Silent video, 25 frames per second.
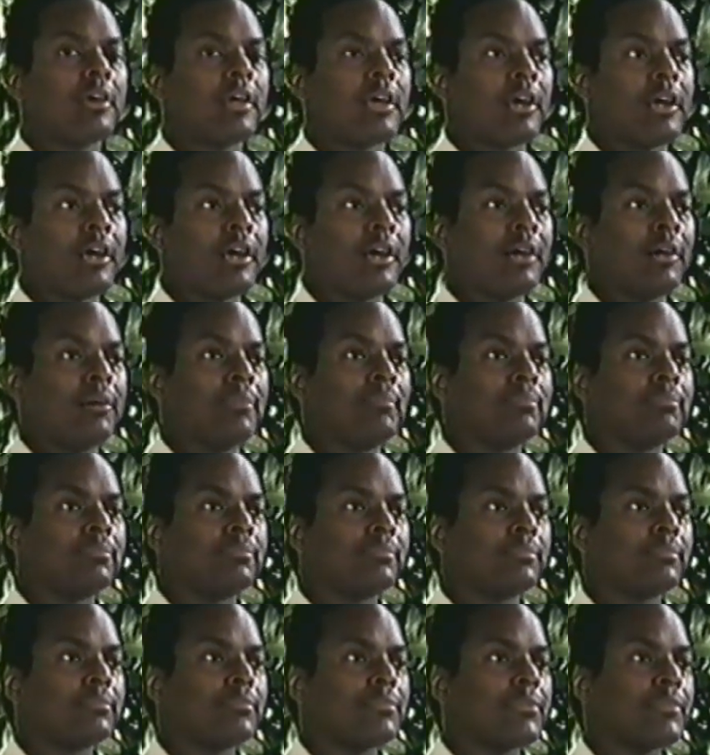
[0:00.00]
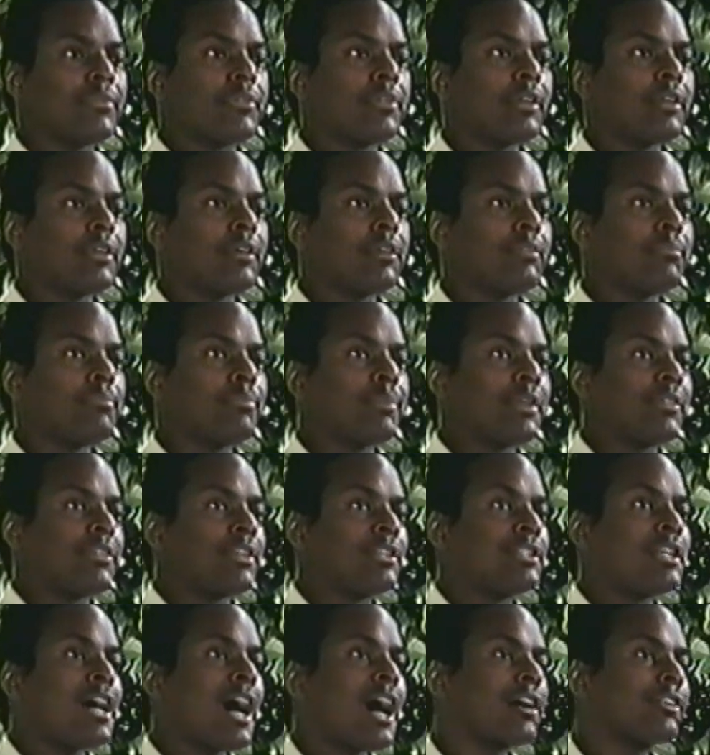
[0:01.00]
So. Um, but the
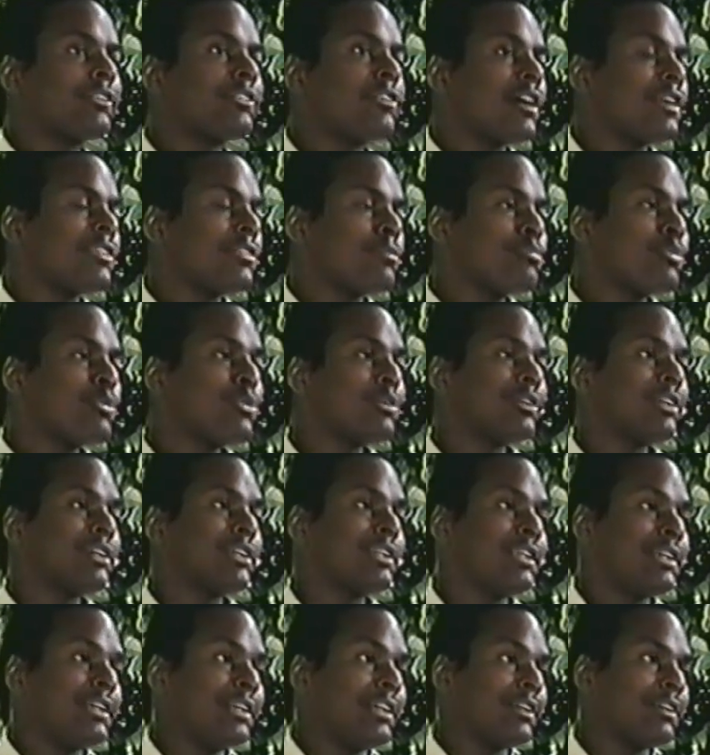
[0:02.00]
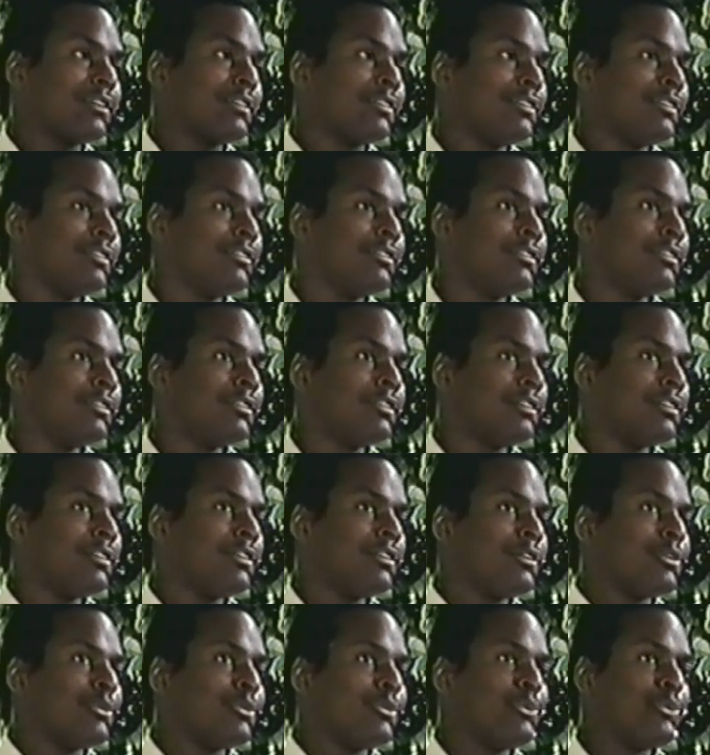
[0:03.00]
doctor at the Portland Clinic
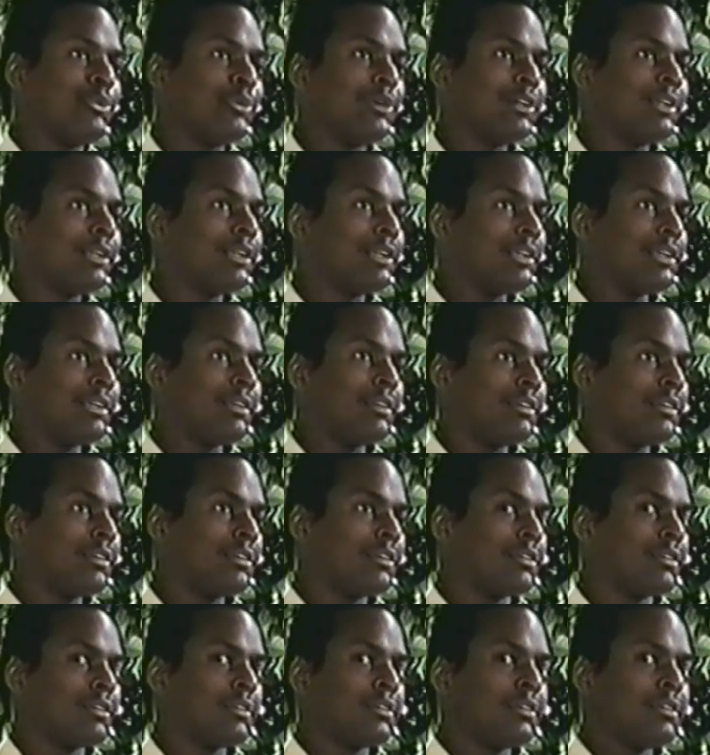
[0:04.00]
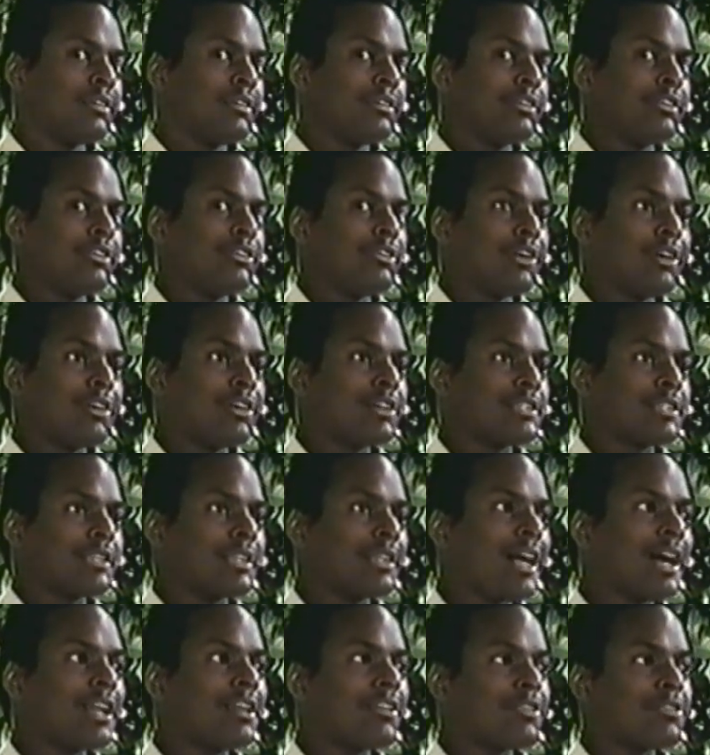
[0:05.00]
really you know, because a
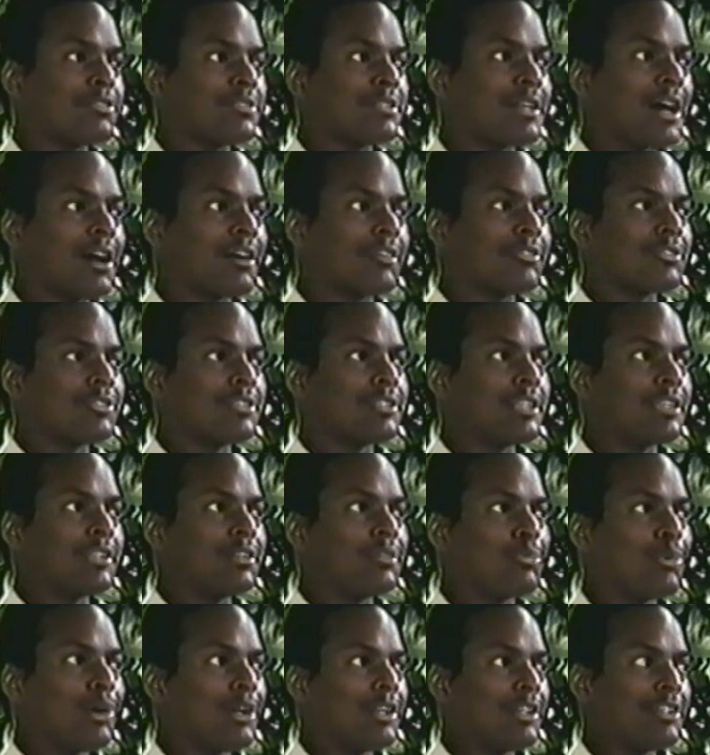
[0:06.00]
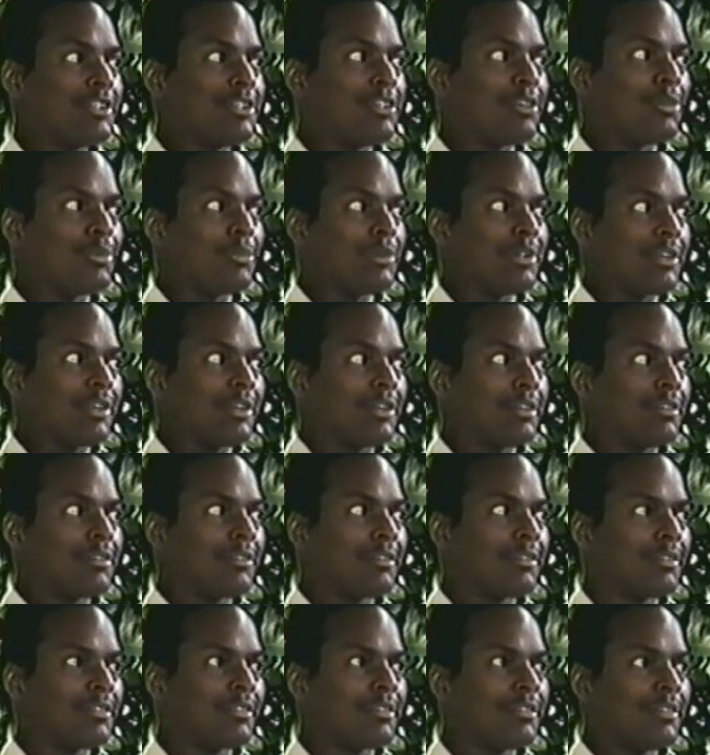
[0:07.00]
lot of those doctors didn't want to deal with it. Mm
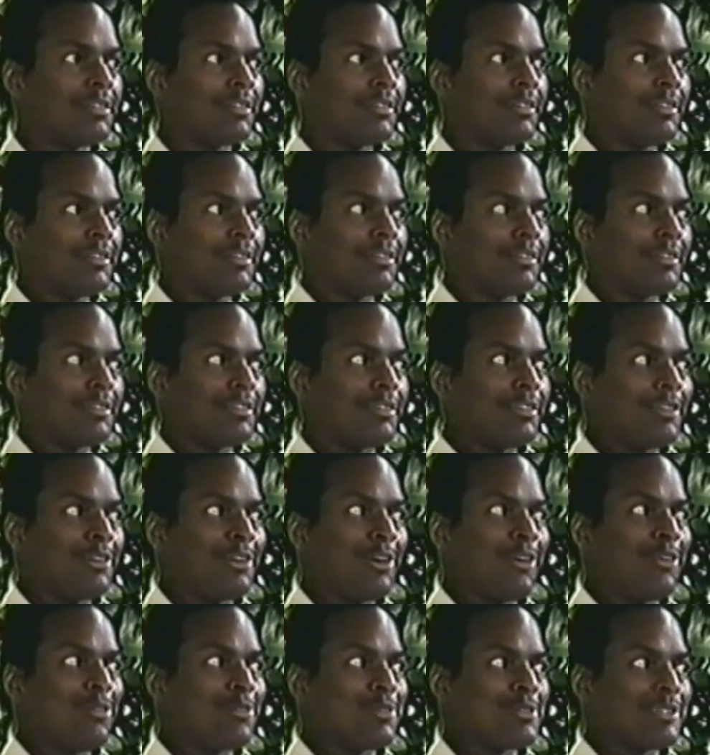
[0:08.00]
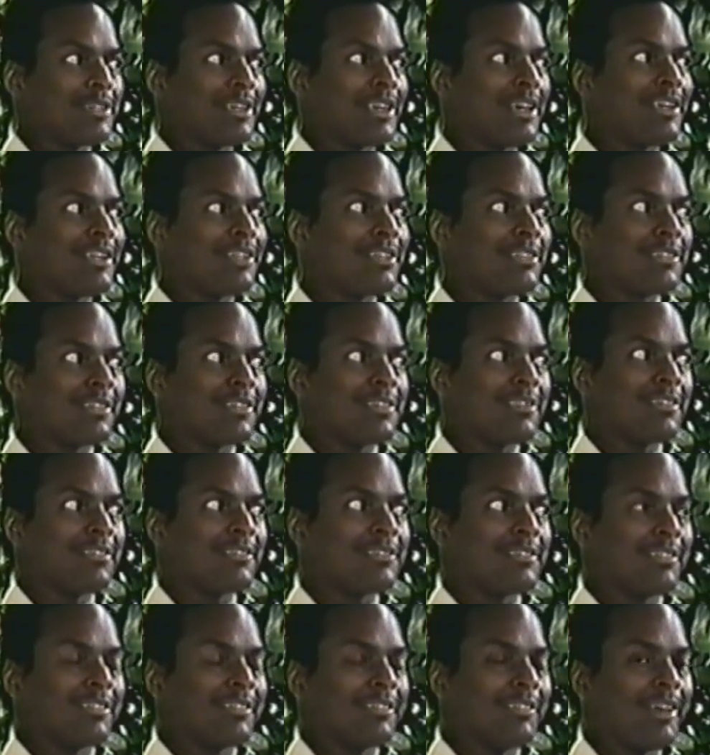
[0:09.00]
-hmm. You know, it was a gay disease,
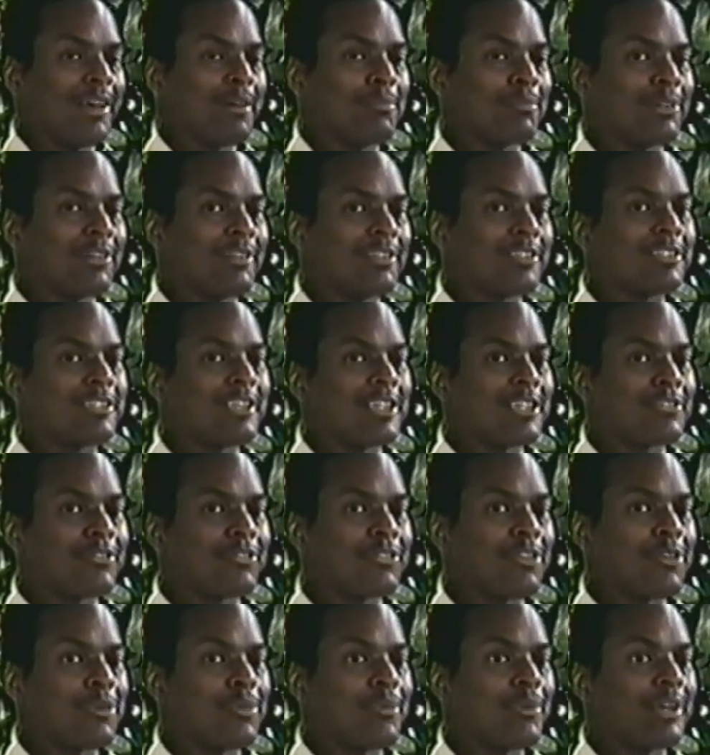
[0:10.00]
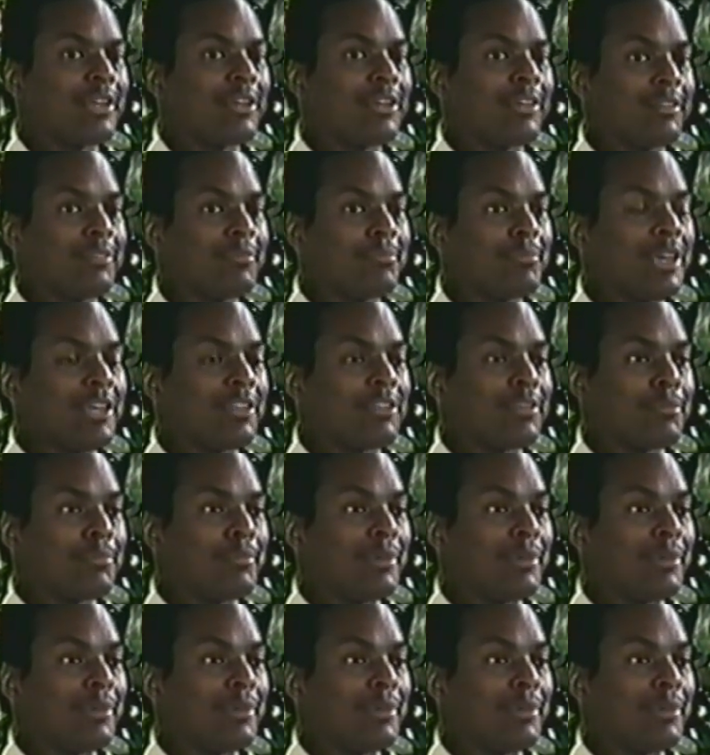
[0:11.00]
mm -hmm. and mm-hmm. I'm going to stay as far away and make the